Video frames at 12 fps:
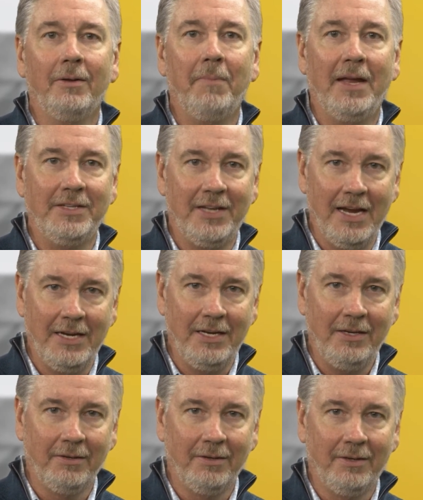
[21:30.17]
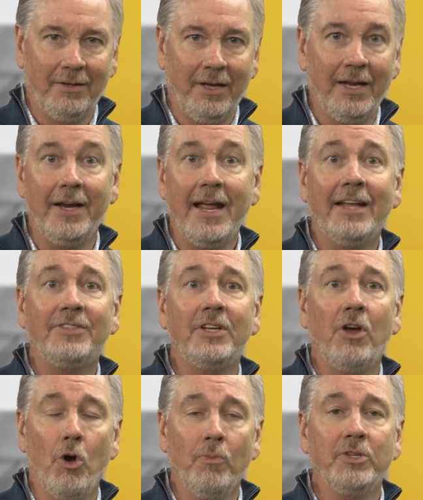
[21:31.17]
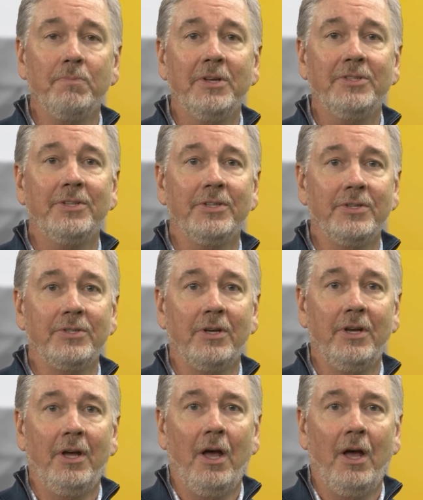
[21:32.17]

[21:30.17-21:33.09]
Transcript: maintaining, and enhancing homes and businesses